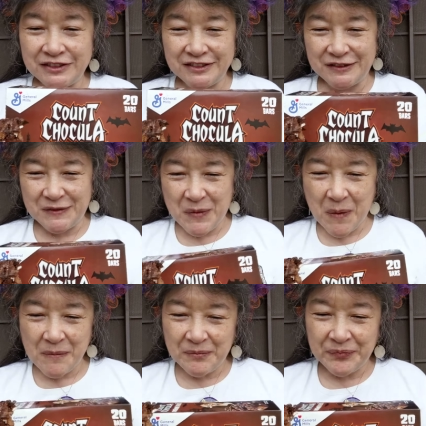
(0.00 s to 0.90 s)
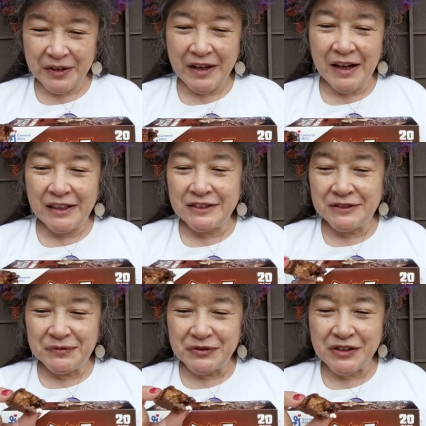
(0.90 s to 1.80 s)

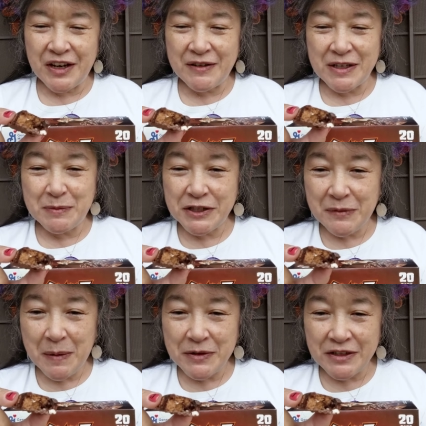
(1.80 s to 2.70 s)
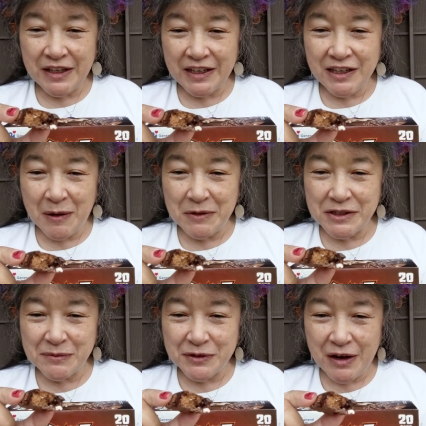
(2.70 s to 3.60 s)
So, anyways, please remember to like, comment,
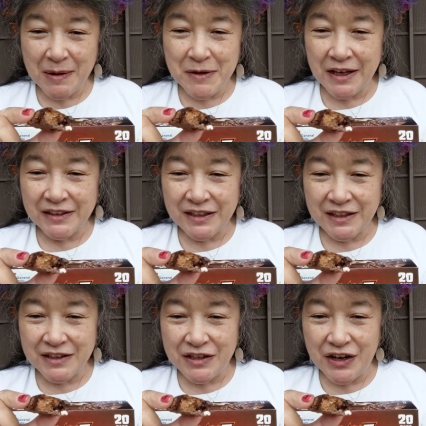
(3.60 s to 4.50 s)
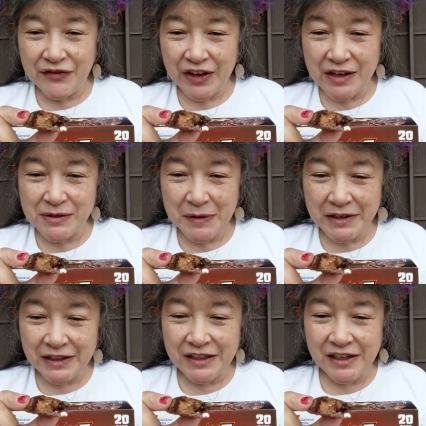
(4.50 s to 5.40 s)
subscribe, and click on the notification bell,
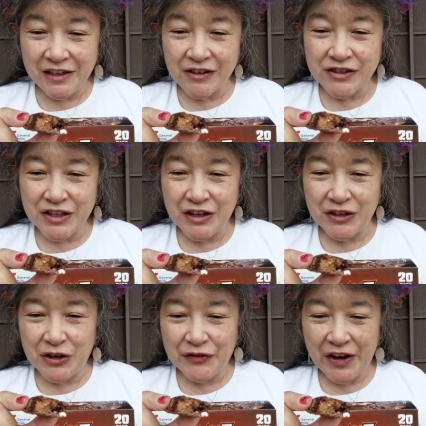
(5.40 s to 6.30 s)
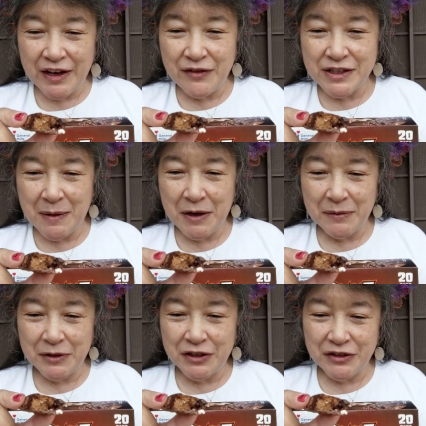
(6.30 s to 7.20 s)
and click on all so you get notified every time I
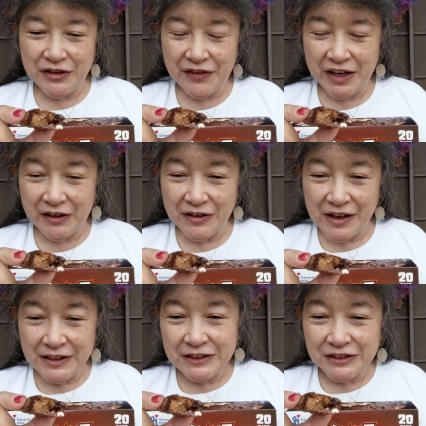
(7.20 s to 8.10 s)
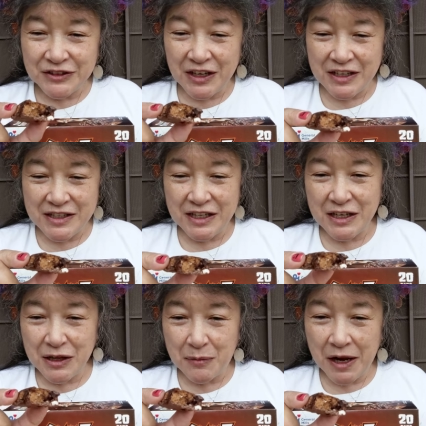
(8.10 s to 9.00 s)
upload a new video. So, I'm gonna take
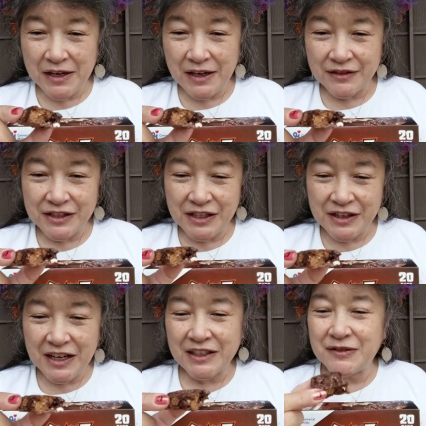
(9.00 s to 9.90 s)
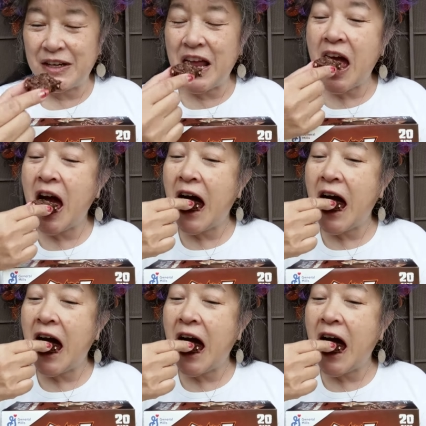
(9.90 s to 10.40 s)
another bite, and I'll see you in the next one.